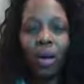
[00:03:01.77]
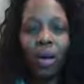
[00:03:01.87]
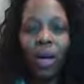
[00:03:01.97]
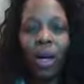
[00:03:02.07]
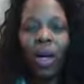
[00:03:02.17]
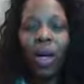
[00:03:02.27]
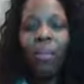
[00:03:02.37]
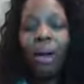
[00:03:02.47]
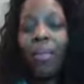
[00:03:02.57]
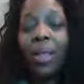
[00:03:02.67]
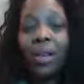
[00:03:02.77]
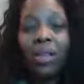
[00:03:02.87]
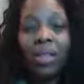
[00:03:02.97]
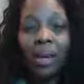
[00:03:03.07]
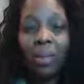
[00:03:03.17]
on it. Maybe
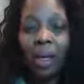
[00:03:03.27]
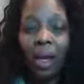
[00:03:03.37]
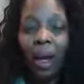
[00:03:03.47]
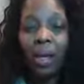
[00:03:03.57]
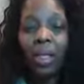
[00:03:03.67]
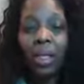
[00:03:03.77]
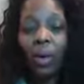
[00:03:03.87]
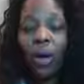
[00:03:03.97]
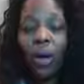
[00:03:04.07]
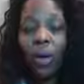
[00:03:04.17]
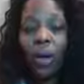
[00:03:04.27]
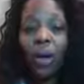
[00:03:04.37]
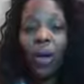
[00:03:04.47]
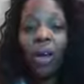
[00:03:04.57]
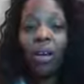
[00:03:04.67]
there's something else going
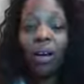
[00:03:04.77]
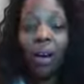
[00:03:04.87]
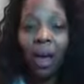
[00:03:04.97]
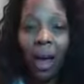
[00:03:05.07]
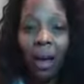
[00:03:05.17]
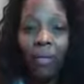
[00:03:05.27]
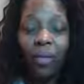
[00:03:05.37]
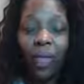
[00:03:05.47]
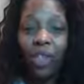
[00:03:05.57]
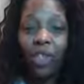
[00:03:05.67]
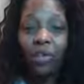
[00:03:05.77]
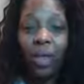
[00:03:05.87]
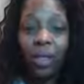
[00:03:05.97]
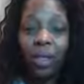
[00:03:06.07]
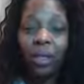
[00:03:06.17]
on in your life that's
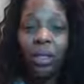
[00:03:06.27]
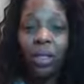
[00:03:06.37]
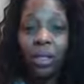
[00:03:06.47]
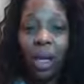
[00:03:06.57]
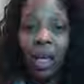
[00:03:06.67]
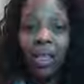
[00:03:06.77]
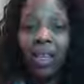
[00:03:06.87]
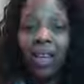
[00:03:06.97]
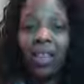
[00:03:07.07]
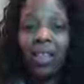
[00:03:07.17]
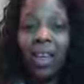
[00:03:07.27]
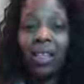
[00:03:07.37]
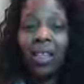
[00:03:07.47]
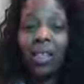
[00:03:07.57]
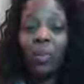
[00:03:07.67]
triggering those things. And you
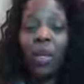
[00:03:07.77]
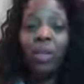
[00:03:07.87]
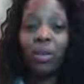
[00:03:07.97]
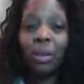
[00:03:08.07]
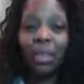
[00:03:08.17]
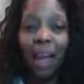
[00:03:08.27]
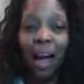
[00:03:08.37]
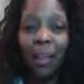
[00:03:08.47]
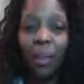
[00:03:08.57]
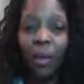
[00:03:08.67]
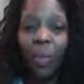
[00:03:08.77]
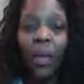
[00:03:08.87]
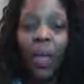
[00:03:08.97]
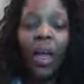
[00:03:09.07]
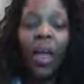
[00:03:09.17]
need to speak to your doctor
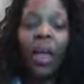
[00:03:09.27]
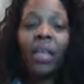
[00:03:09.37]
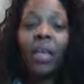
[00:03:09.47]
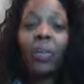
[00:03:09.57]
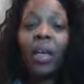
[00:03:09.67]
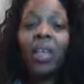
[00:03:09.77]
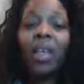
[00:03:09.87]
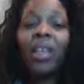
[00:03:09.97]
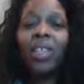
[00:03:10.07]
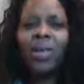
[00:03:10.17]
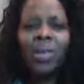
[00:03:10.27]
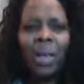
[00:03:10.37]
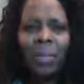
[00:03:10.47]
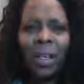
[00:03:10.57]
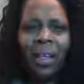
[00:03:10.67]
and speak and do
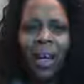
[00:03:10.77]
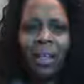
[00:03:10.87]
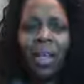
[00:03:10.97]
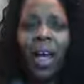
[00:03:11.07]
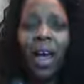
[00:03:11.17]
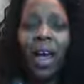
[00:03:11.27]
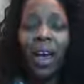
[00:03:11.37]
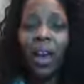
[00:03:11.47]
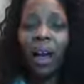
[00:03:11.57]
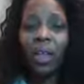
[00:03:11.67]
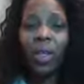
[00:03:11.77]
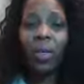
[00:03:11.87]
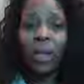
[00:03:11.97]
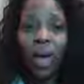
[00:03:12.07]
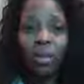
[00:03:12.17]
something else. And
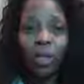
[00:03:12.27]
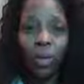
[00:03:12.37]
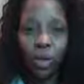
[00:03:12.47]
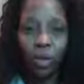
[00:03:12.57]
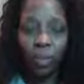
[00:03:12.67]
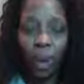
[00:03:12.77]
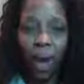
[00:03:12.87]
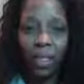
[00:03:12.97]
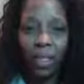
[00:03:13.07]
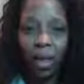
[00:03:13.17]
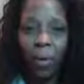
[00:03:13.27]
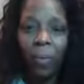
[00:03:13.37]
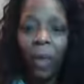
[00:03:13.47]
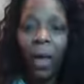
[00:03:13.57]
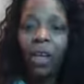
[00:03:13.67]
also counsel with your
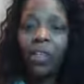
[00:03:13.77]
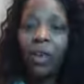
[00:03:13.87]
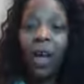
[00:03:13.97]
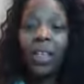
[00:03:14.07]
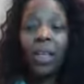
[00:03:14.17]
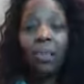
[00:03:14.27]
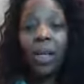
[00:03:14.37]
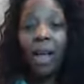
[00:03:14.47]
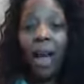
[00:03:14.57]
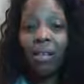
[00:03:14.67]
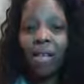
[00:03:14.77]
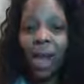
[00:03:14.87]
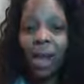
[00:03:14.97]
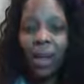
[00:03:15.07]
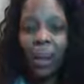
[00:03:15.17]
pastor. Try something
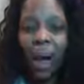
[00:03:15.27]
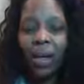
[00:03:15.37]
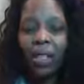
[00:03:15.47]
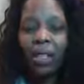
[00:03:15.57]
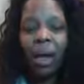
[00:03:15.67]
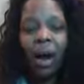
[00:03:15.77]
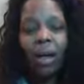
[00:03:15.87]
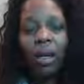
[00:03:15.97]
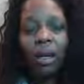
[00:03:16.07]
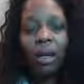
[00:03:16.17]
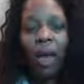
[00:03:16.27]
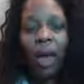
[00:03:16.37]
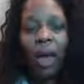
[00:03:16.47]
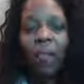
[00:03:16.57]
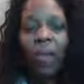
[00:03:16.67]
outside the box. Start looking
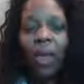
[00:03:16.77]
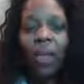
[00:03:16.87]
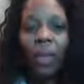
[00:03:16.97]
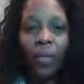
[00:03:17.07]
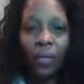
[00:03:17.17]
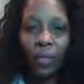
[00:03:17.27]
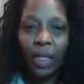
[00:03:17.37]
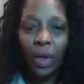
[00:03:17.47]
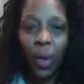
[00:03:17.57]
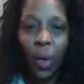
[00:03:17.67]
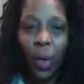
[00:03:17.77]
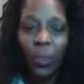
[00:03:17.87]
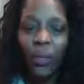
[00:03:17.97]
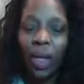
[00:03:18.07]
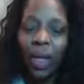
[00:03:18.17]
at your
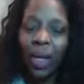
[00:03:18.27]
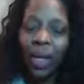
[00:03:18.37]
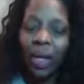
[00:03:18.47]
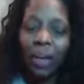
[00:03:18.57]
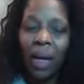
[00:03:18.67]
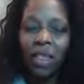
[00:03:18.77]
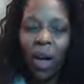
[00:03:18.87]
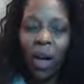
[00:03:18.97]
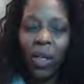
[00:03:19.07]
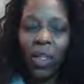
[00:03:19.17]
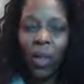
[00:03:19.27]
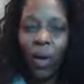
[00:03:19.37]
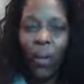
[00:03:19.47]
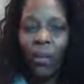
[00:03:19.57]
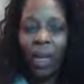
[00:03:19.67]
physical. There might
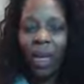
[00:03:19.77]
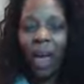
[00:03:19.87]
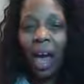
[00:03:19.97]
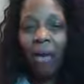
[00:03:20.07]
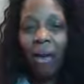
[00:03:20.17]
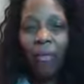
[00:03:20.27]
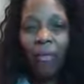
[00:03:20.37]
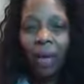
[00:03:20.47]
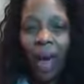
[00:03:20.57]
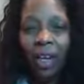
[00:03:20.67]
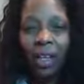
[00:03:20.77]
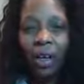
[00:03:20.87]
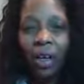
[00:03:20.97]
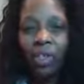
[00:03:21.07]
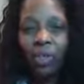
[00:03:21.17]
also be a
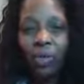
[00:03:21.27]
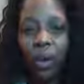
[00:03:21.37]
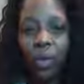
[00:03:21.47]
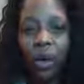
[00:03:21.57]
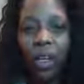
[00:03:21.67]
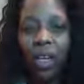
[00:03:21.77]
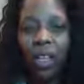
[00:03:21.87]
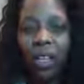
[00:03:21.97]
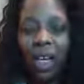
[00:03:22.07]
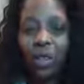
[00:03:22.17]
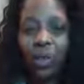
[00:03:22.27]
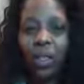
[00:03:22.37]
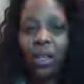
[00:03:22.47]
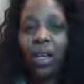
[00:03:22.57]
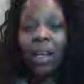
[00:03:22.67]
factor of triggering the sexual
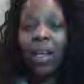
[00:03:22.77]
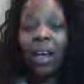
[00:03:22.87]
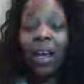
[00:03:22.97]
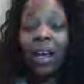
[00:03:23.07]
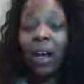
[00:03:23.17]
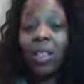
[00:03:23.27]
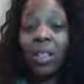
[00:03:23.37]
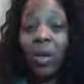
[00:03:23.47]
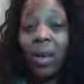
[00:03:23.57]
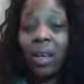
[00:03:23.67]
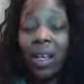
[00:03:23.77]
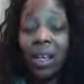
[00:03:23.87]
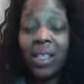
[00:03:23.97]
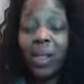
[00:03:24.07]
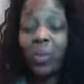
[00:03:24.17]
sin. And also it
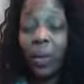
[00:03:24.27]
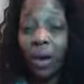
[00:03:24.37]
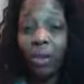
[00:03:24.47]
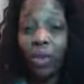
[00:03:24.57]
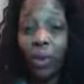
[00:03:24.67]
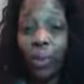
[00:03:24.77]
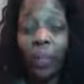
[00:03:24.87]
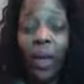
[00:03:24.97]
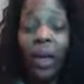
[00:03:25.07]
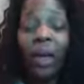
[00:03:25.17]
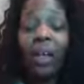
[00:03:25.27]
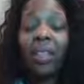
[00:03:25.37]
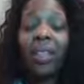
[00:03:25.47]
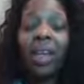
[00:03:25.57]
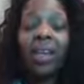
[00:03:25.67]
is spiritual. And
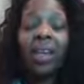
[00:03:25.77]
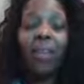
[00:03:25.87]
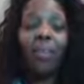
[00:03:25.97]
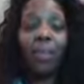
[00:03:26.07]
the second